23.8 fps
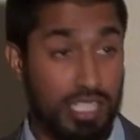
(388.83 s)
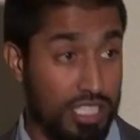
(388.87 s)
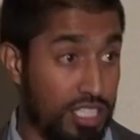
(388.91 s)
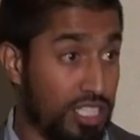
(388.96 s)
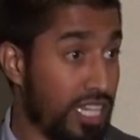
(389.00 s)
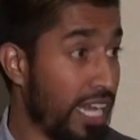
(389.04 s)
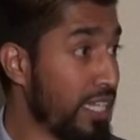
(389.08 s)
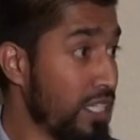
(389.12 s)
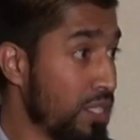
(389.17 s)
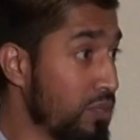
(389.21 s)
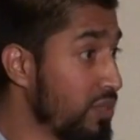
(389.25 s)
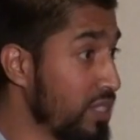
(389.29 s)

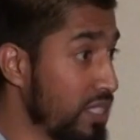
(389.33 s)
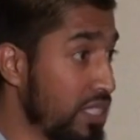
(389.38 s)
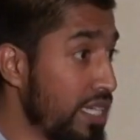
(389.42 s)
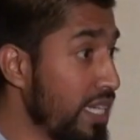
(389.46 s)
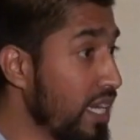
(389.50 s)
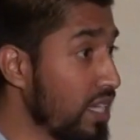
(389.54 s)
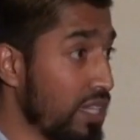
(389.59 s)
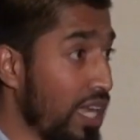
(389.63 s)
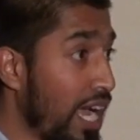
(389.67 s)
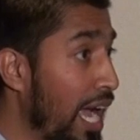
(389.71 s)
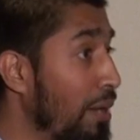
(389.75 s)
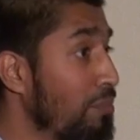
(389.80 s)

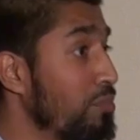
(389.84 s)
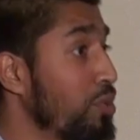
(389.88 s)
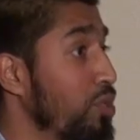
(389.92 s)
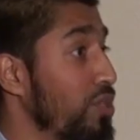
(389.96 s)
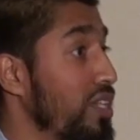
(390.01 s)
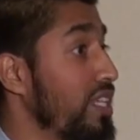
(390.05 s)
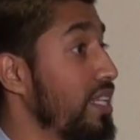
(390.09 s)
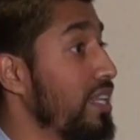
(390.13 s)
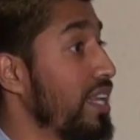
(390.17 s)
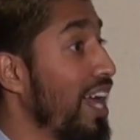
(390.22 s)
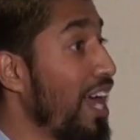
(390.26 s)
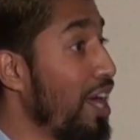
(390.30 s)
Genuinely,
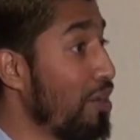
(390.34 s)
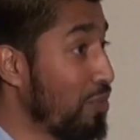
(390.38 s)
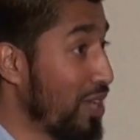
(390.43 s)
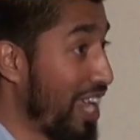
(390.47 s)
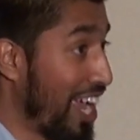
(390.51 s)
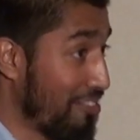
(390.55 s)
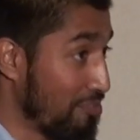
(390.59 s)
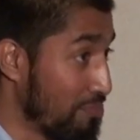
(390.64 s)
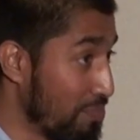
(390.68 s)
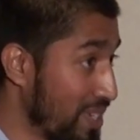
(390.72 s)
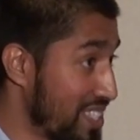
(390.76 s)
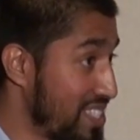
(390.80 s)
Alhamdulillah, we
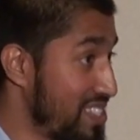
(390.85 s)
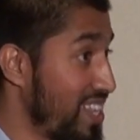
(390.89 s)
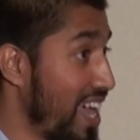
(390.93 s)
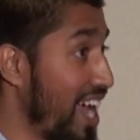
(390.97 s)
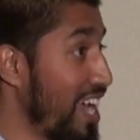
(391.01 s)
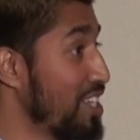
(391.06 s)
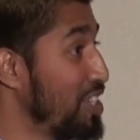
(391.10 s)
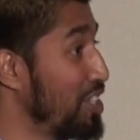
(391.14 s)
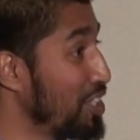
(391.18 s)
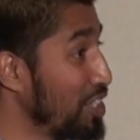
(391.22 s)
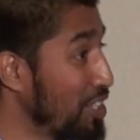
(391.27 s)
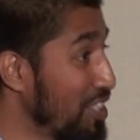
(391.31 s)
have
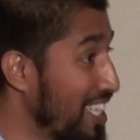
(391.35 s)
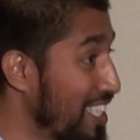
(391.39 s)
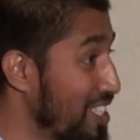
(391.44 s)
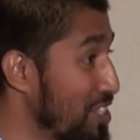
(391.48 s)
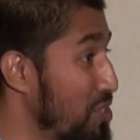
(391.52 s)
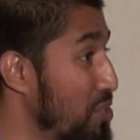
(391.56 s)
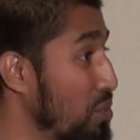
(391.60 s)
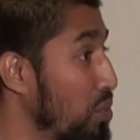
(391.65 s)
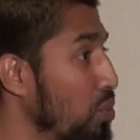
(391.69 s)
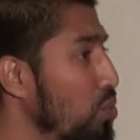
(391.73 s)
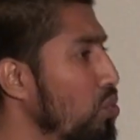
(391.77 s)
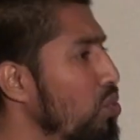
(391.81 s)
masajid and
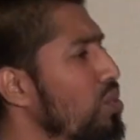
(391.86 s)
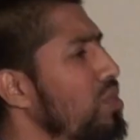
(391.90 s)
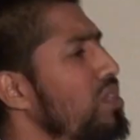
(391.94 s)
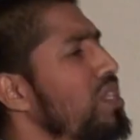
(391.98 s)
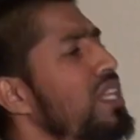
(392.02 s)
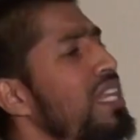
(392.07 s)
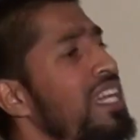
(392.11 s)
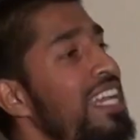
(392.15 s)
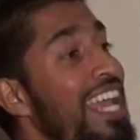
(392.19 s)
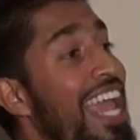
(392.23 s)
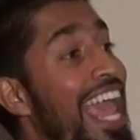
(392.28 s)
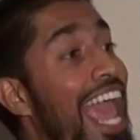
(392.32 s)

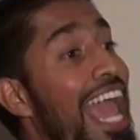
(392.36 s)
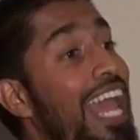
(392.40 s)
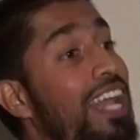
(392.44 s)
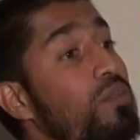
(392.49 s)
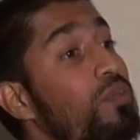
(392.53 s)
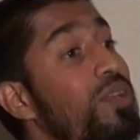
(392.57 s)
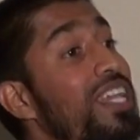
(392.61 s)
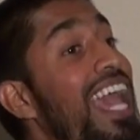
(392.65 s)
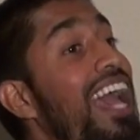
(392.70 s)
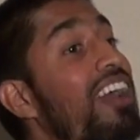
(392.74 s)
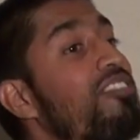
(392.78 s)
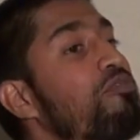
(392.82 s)
school, and
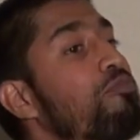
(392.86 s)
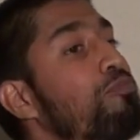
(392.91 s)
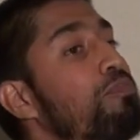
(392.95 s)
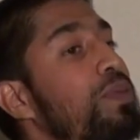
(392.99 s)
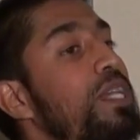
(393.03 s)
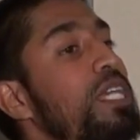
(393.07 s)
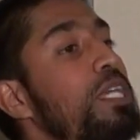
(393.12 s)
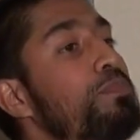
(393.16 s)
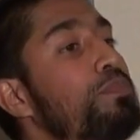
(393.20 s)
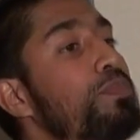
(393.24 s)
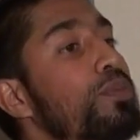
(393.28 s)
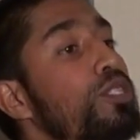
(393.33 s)
we have
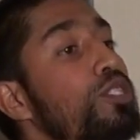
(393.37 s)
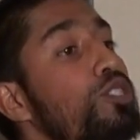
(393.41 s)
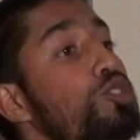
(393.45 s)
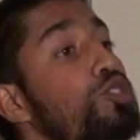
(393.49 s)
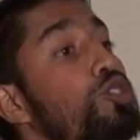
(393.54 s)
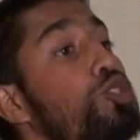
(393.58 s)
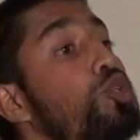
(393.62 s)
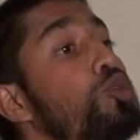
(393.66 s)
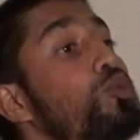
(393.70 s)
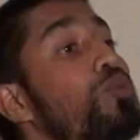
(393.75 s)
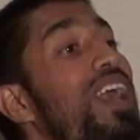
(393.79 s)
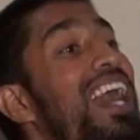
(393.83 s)
people
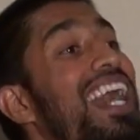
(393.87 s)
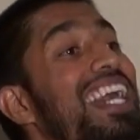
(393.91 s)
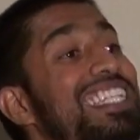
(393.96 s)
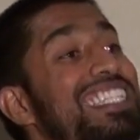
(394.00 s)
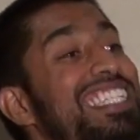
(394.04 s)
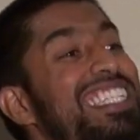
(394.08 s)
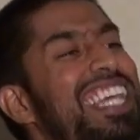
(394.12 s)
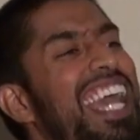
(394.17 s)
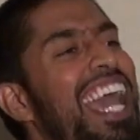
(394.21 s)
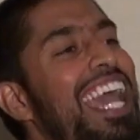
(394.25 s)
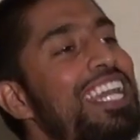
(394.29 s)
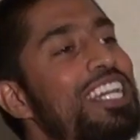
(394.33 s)
to
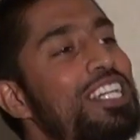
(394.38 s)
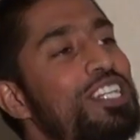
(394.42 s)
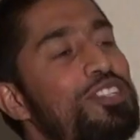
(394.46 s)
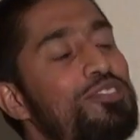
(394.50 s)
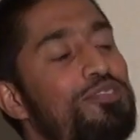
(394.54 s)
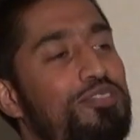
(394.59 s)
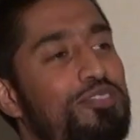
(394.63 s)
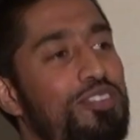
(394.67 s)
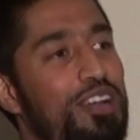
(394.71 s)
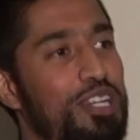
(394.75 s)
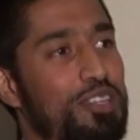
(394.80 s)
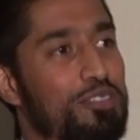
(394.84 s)
attend
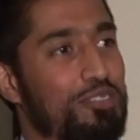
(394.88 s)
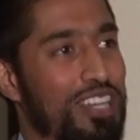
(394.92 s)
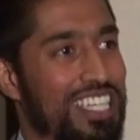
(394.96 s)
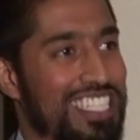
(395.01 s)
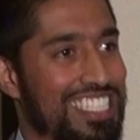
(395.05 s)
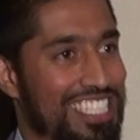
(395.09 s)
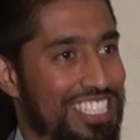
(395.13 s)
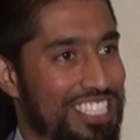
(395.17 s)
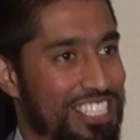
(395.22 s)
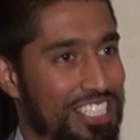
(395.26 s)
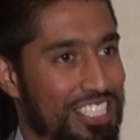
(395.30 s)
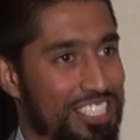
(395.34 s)

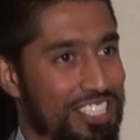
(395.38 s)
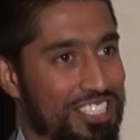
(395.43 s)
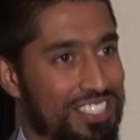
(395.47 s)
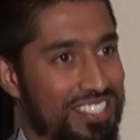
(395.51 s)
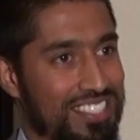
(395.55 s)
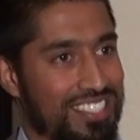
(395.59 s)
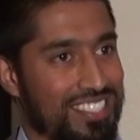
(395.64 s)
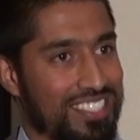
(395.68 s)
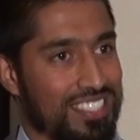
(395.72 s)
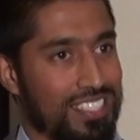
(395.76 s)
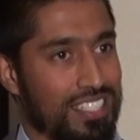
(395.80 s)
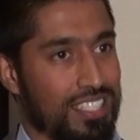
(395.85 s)
fundraising
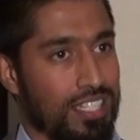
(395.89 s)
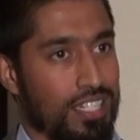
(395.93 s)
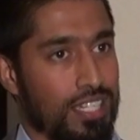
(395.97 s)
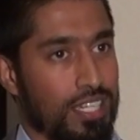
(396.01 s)
dinners.